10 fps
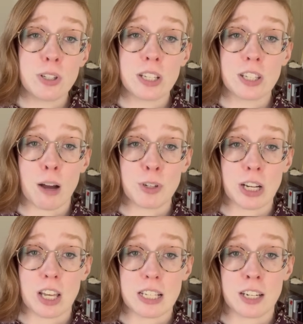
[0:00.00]
this object
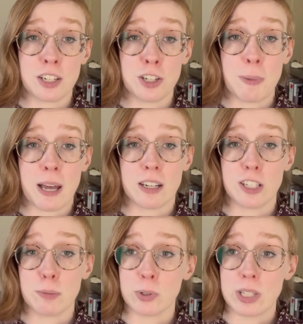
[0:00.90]
lesson in
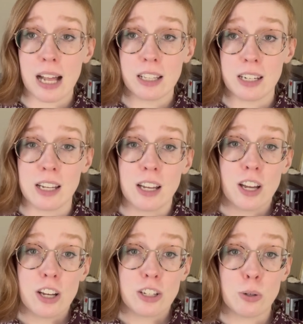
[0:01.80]
humanity's brutality
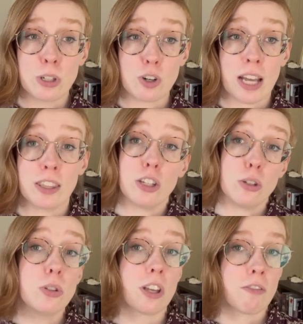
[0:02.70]
to enshrine the
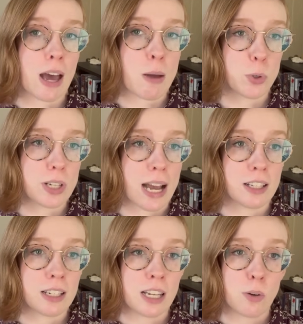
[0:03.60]
use of that
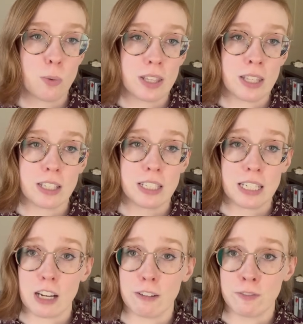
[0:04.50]
brutality within the
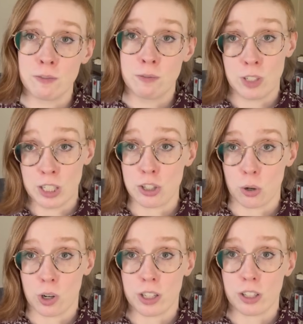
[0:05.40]
seat of
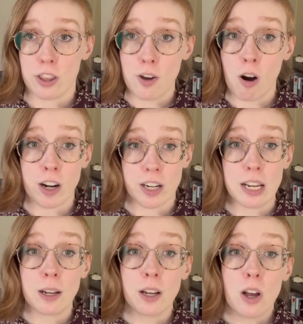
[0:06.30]
dictatorial
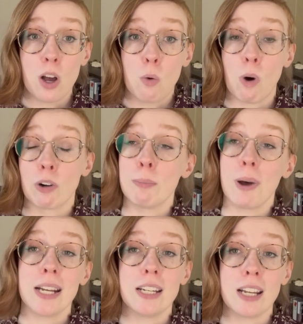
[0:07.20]
authority, while
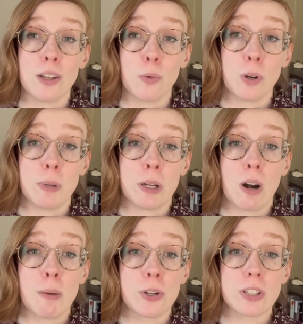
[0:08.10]
reminding would-be
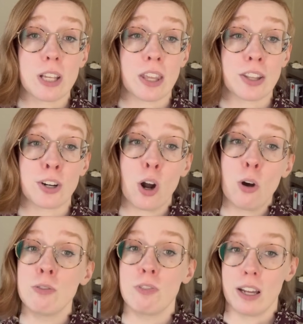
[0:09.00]
rebels that their
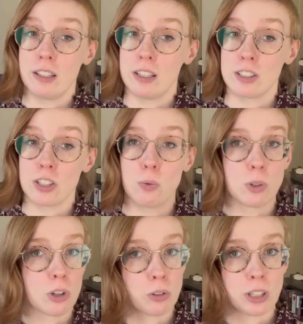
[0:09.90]
own violence
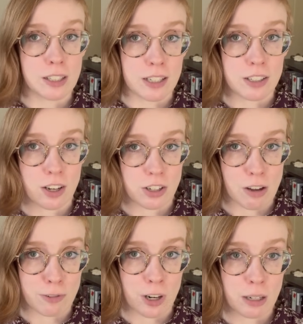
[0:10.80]
will only lead to their
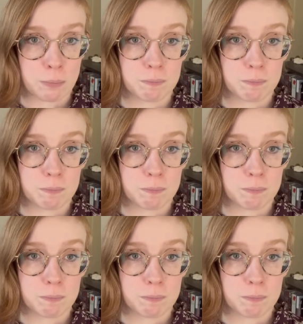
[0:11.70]
suffering.